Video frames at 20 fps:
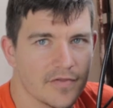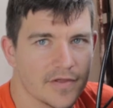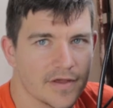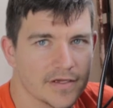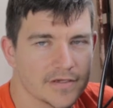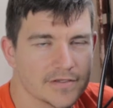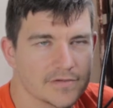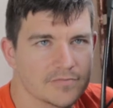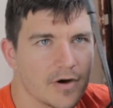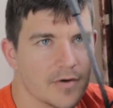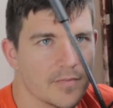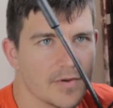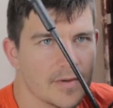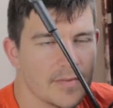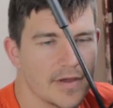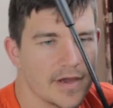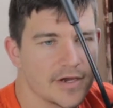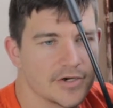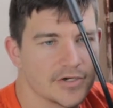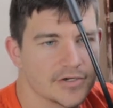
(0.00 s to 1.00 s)
thinks, well,
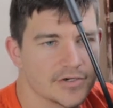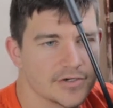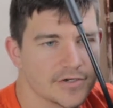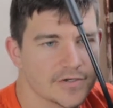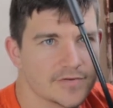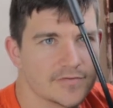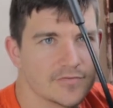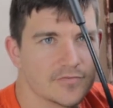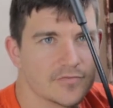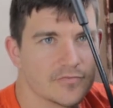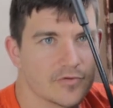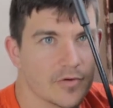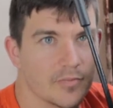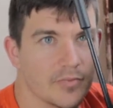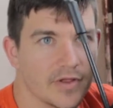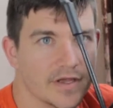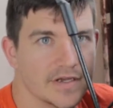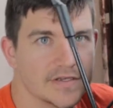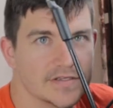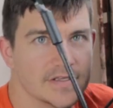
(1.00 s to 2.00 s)
maybe I should just
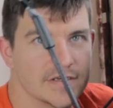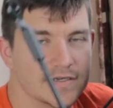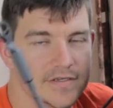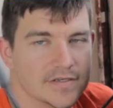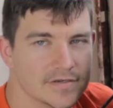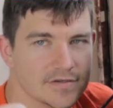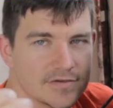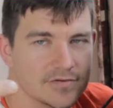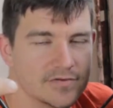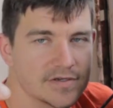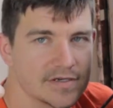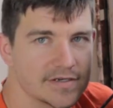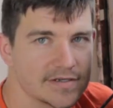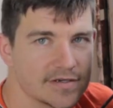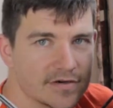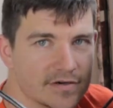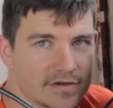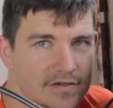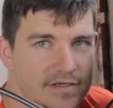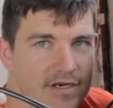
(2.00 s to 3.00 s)
replace these as soon as I
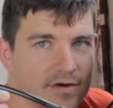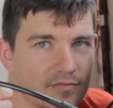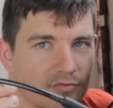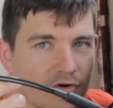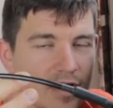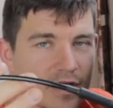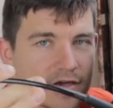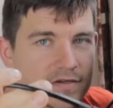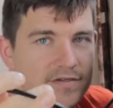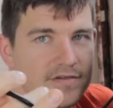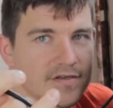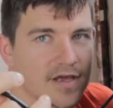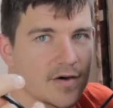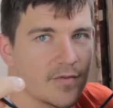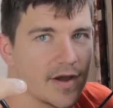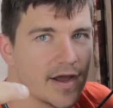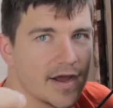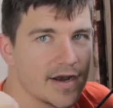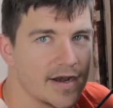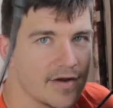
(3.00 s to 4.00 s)
start to see them rust, so that
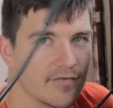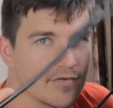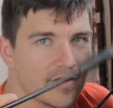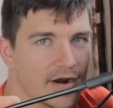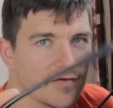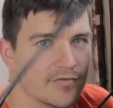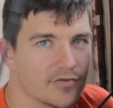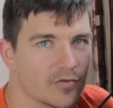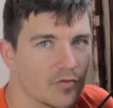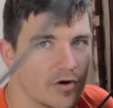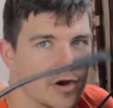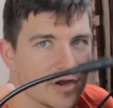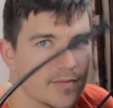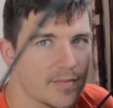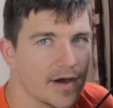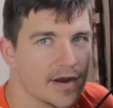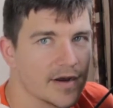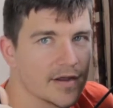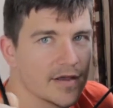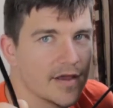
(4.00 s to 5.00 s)
way I never have to worry
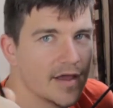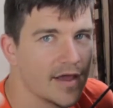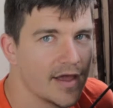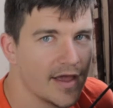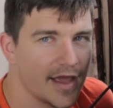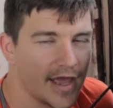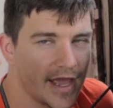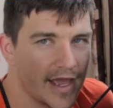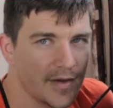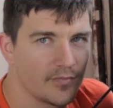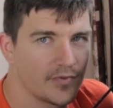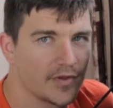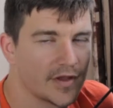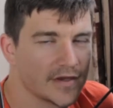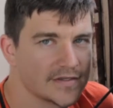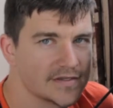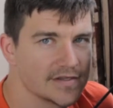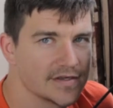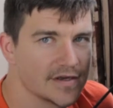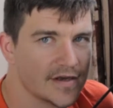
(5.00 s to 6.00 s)
about it. And
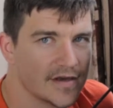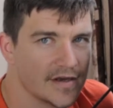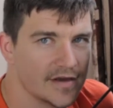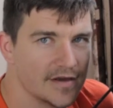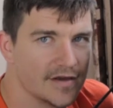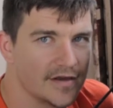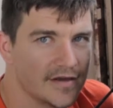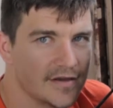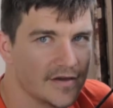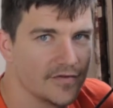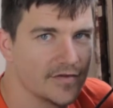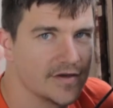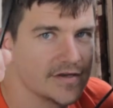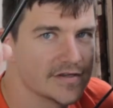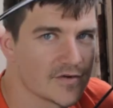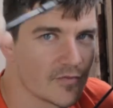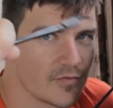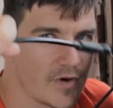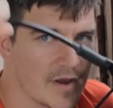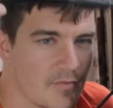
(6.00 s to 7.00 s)
plus, you know,
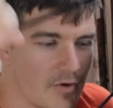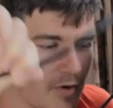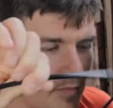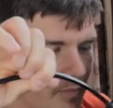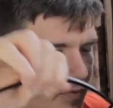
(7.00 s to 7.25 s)
these are way more